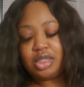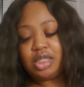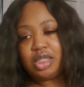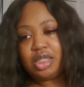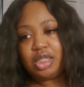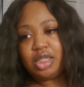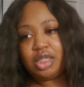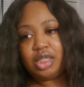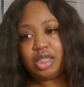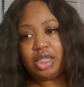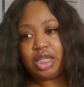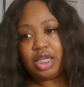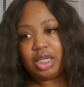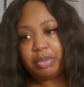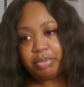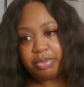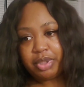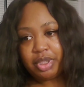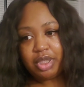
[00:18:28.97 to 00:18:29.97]
to
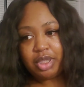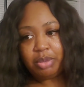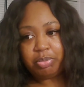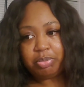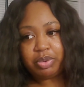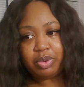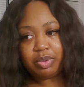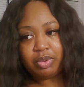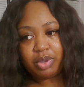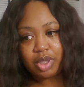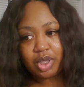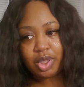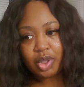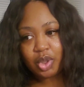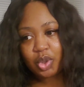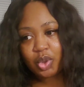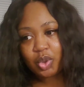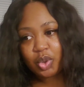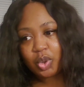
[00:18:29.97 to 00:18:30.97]
let people
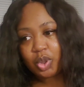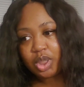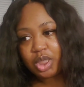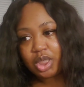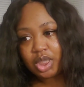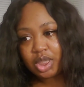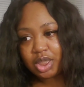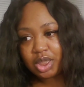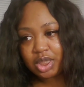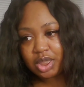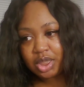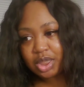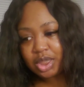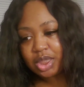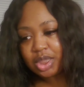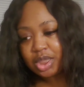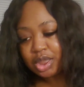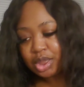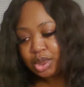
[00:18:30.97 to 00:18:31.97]
know
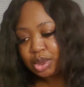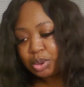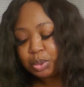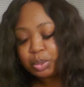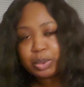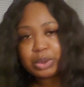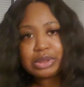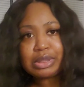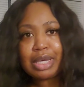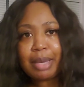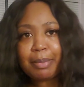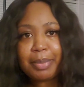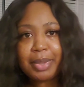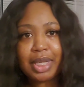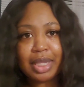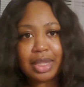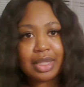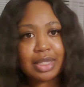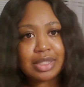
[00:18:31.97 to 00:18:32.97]
what's
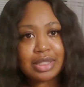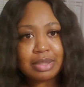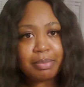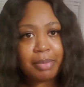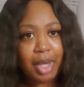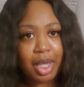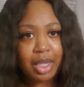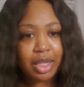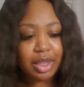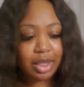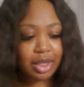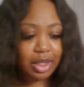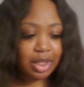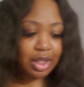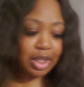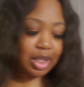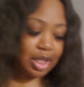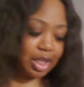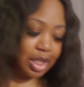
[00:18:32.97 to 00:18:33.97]
happening this month,
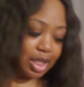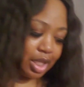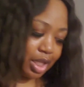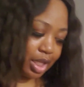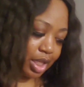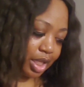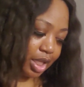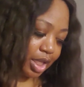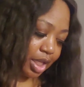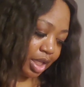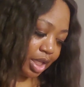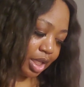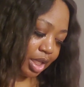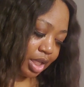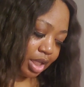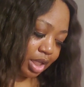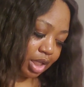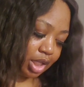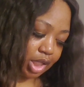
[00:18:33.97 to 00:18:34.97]

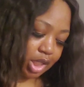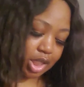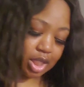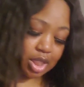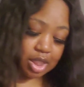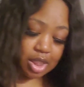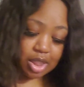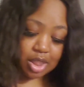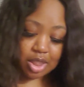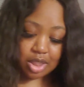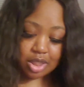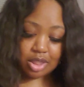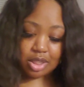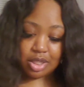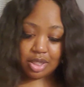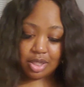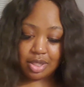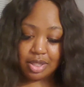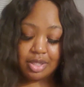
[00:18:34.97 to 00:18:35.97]

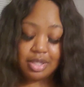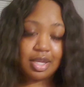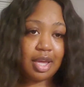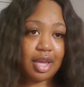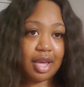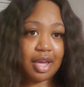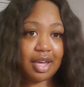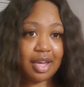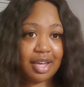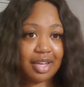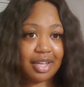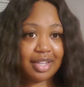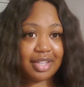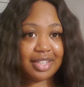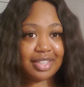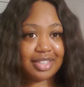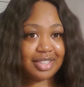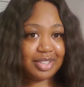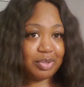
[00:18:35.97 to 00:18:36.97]
and
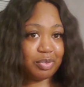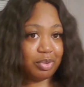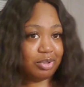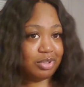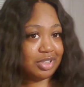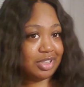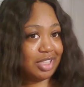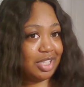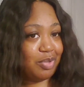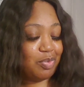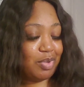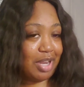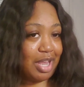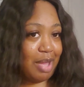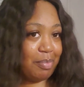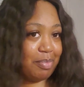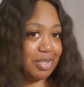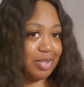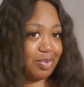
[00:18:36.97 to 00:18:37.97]
yeah, we'll see what
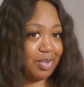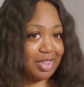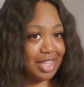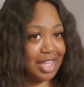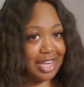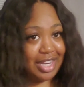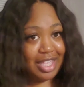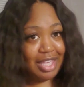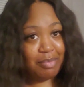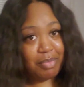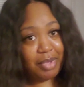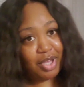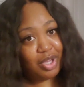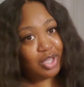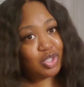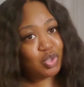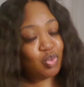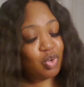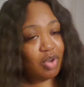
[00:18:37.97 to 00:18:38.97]
happens with that email.
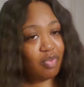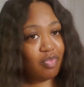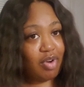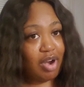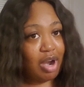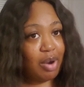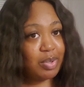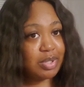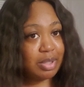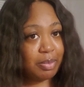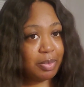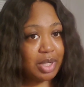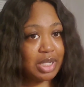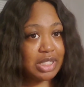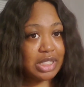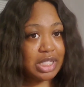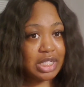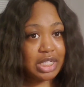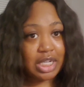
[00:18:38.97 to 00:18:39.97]
In 24 hours, I'm
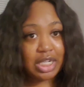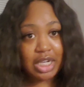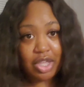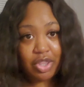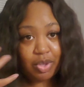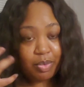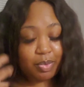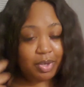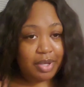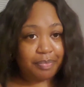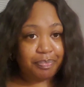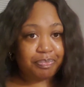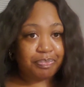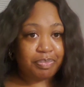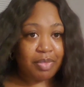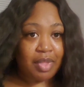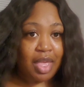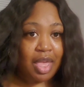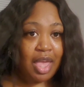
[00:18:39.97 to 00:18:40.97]
gonna send another one,
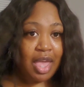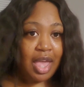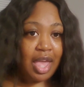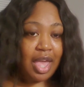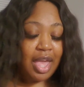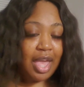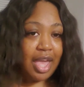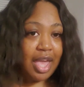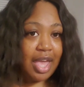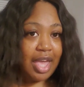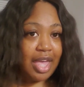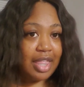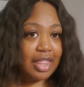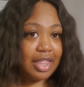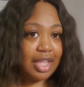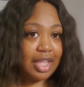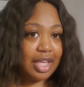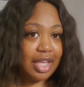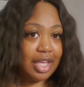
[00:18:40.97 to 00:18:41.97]

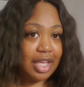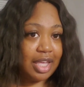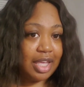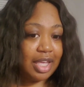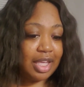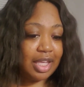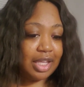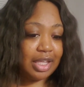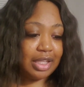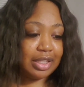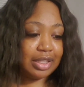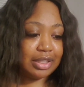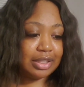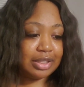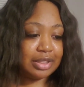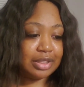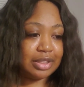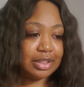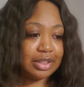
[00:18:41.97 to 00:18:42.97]
and
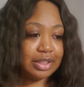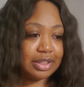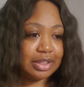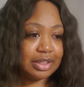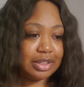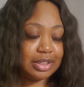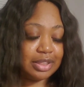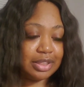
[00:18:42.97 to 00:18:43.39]
then